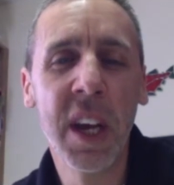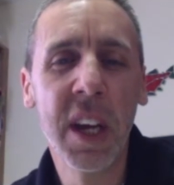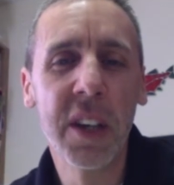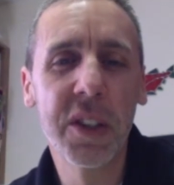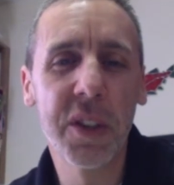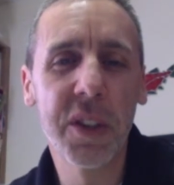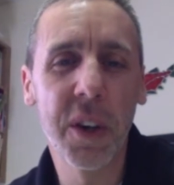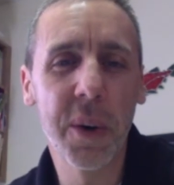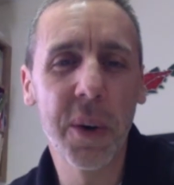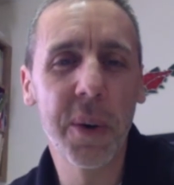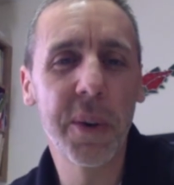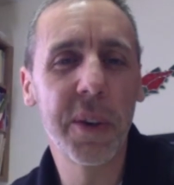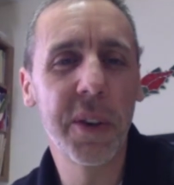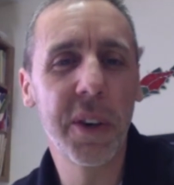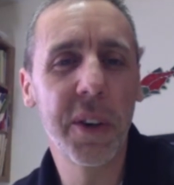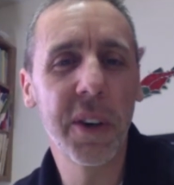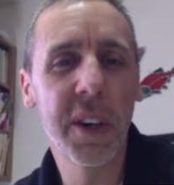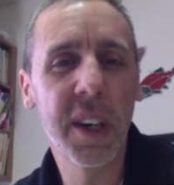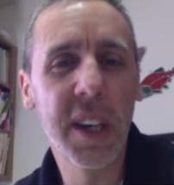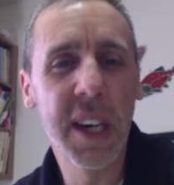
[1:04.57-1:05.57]
So
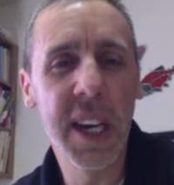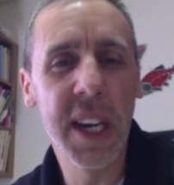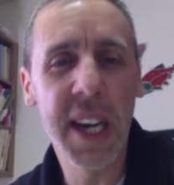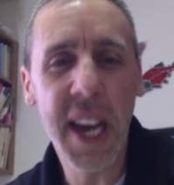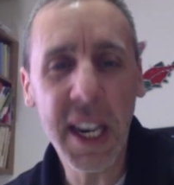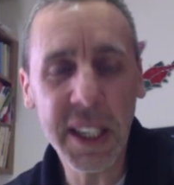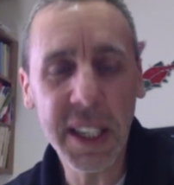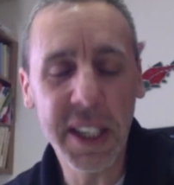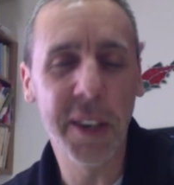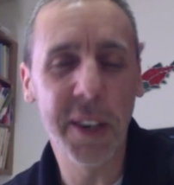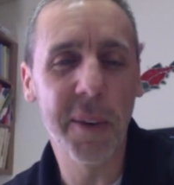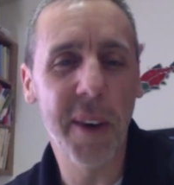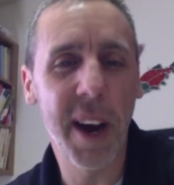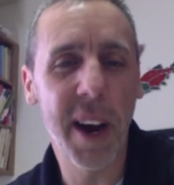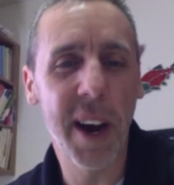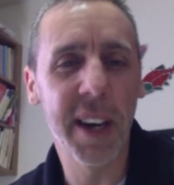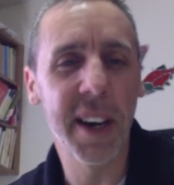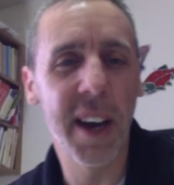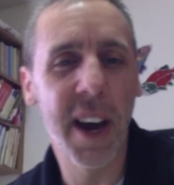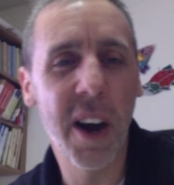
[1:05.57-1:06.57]
you're connecting
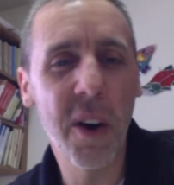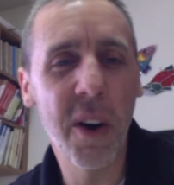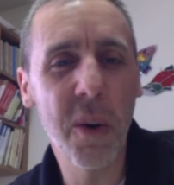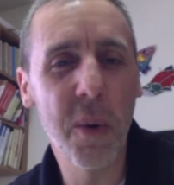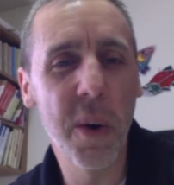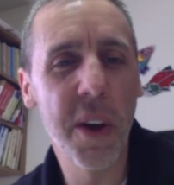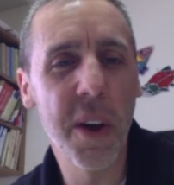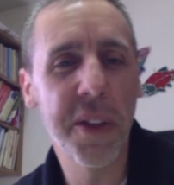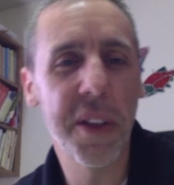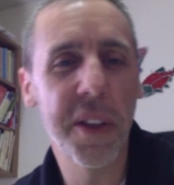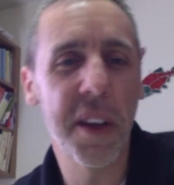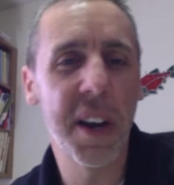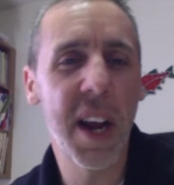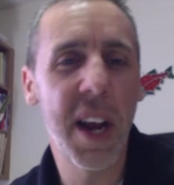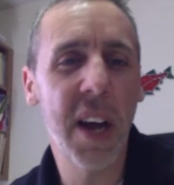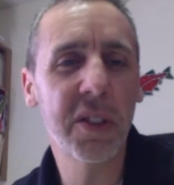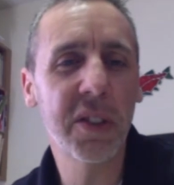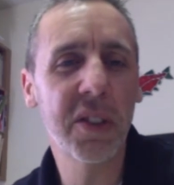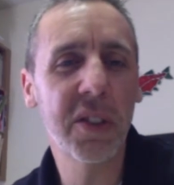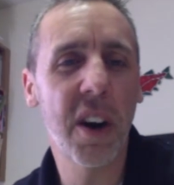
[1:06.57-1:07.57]
right now with the
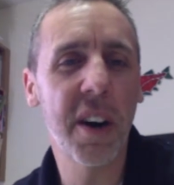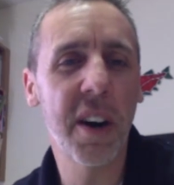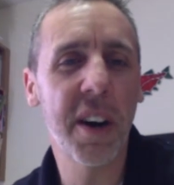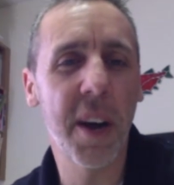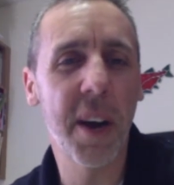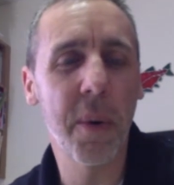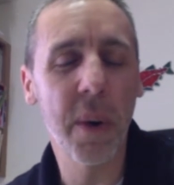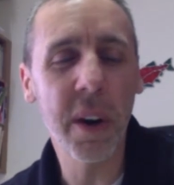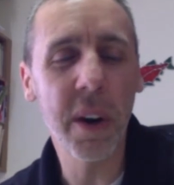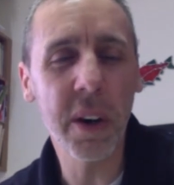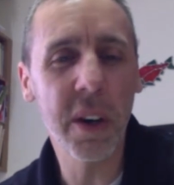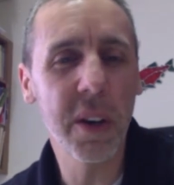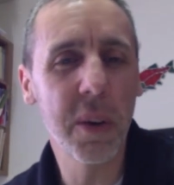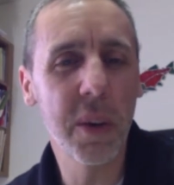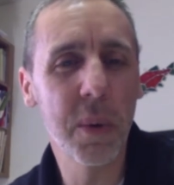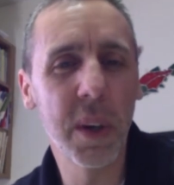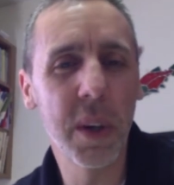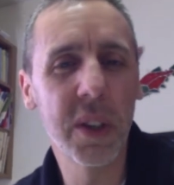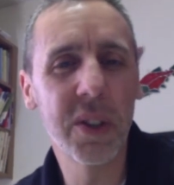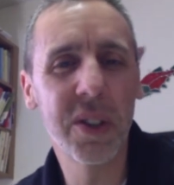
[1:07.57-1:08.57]
Now Start Network,
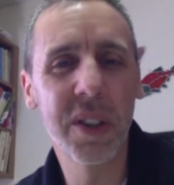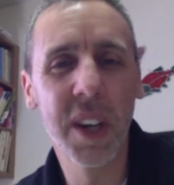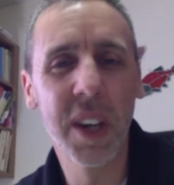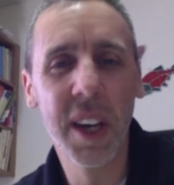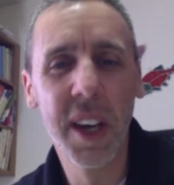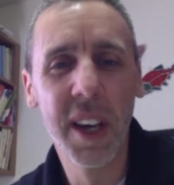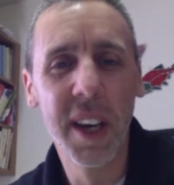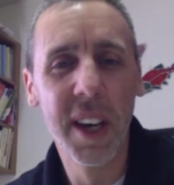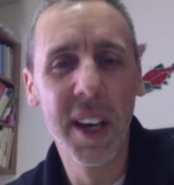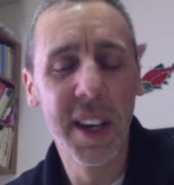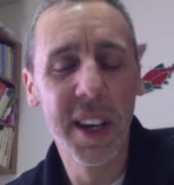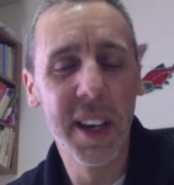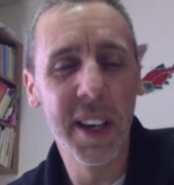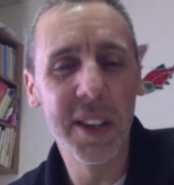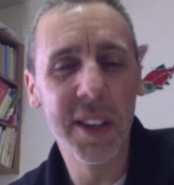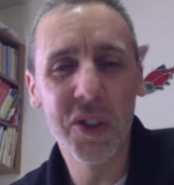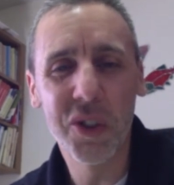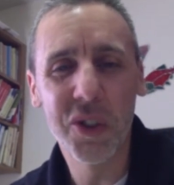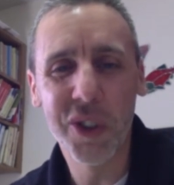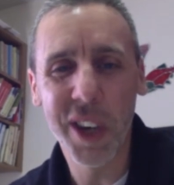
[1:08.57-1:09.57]
which
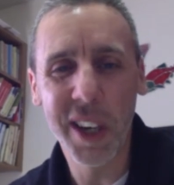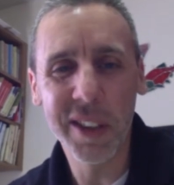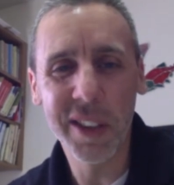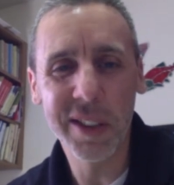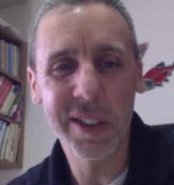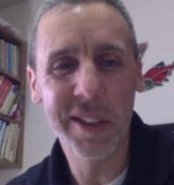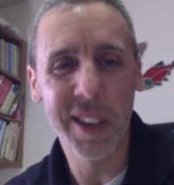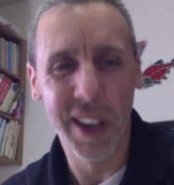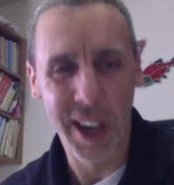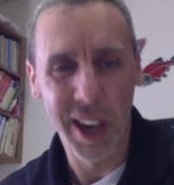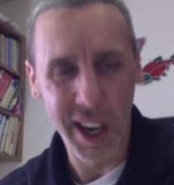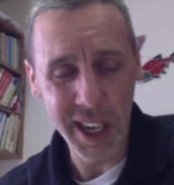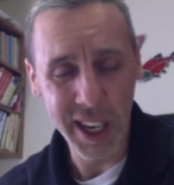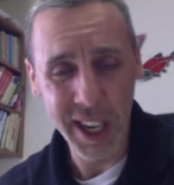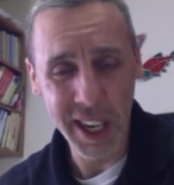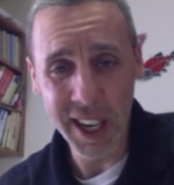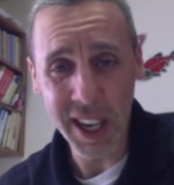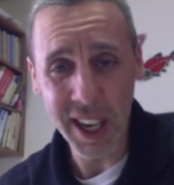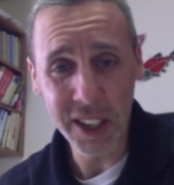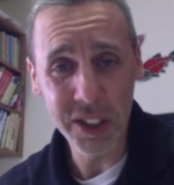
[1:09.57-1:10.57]
is just a
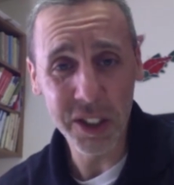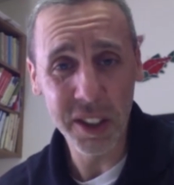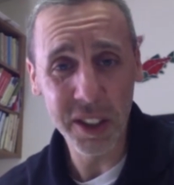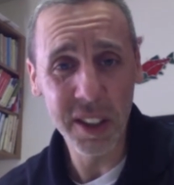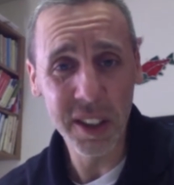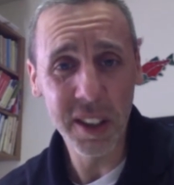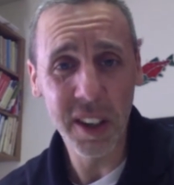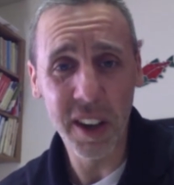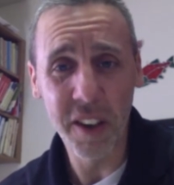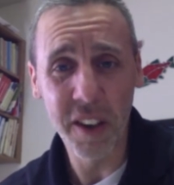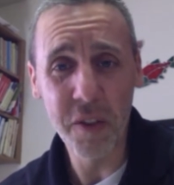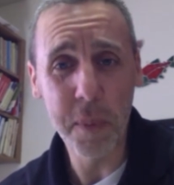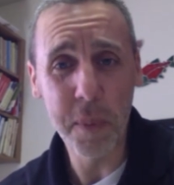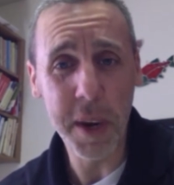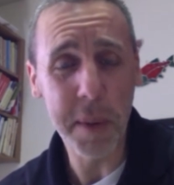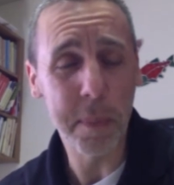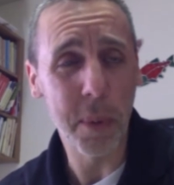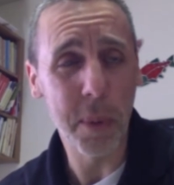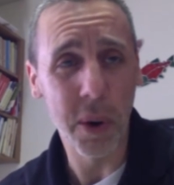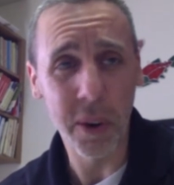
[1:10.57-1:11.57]
connection of
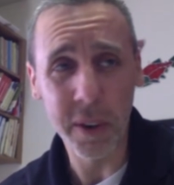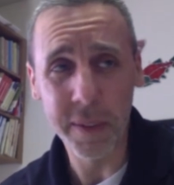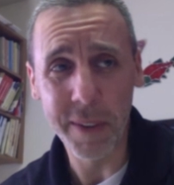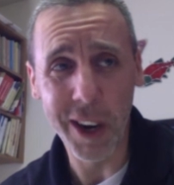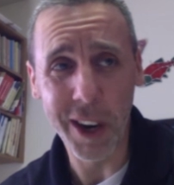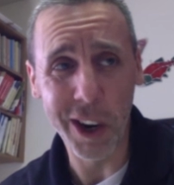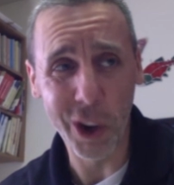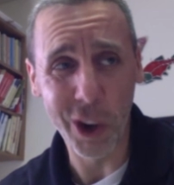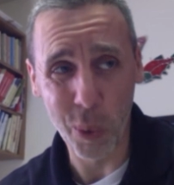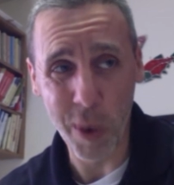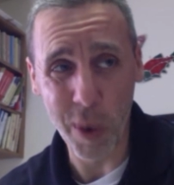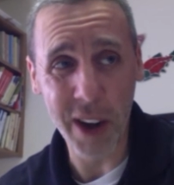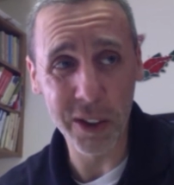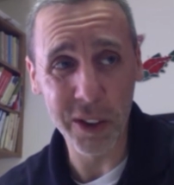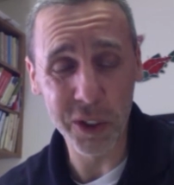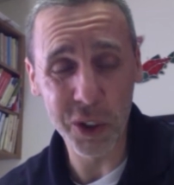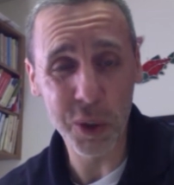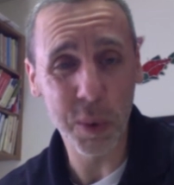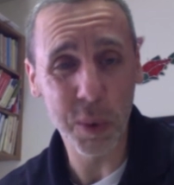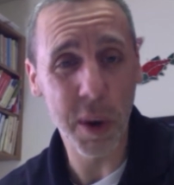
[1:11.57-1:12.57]
people, a
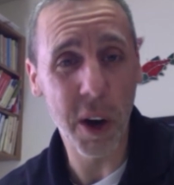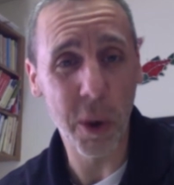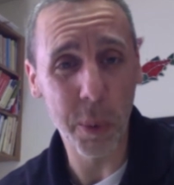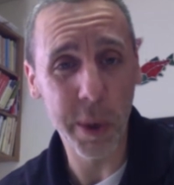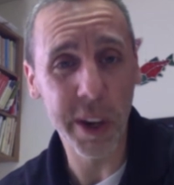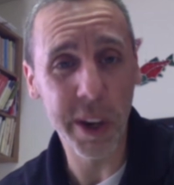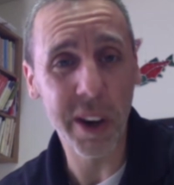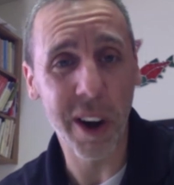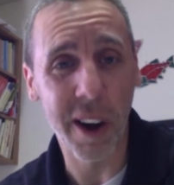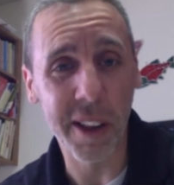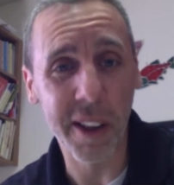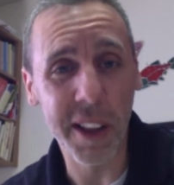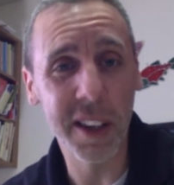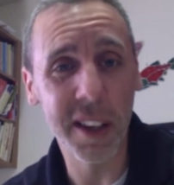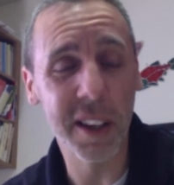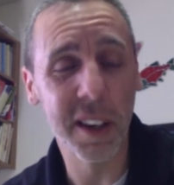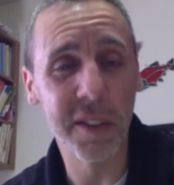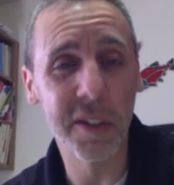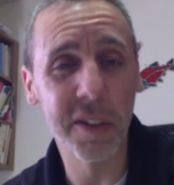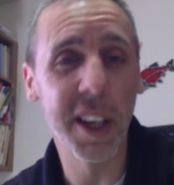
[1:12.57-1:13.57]
groundswell, we call it,
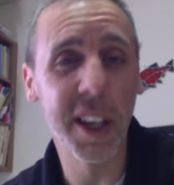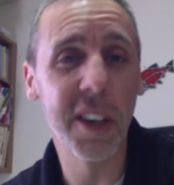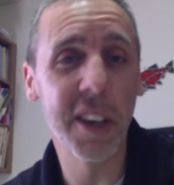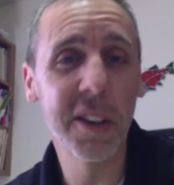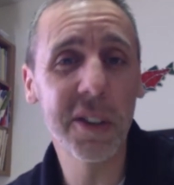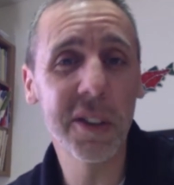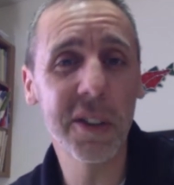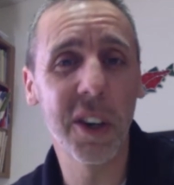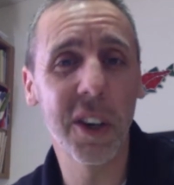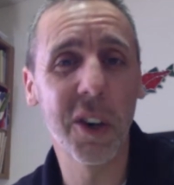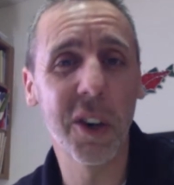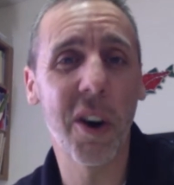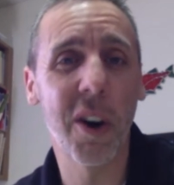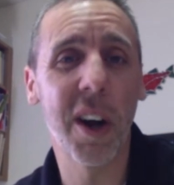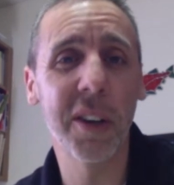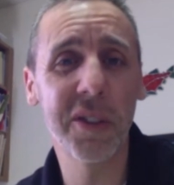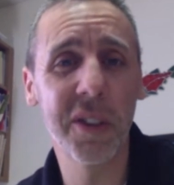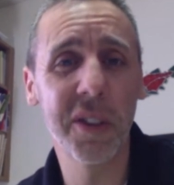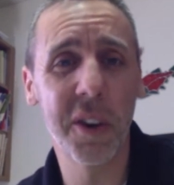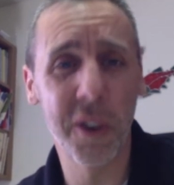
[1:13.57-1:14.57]
of leaders
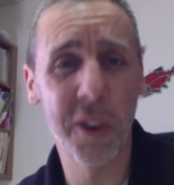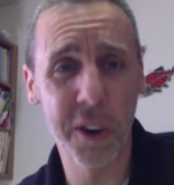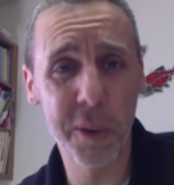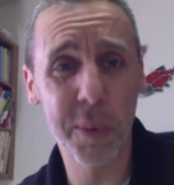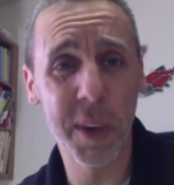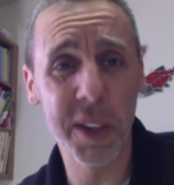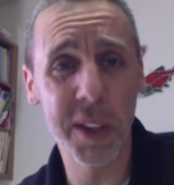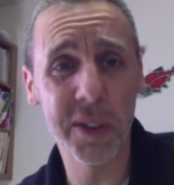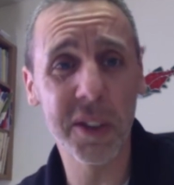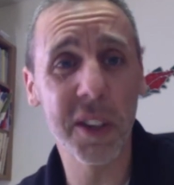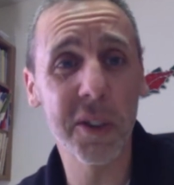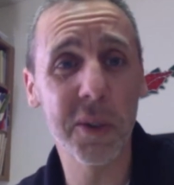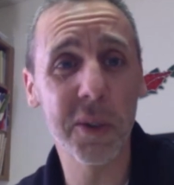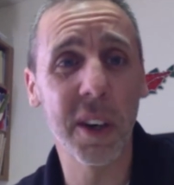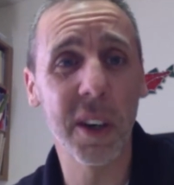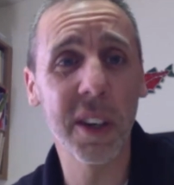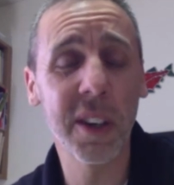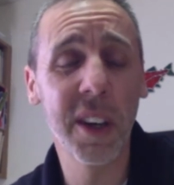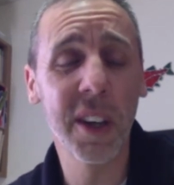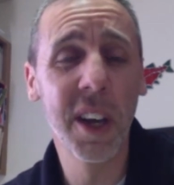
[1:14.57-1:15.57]
across the Northwest
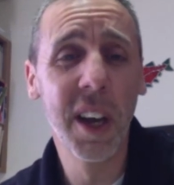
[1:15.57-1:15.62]
District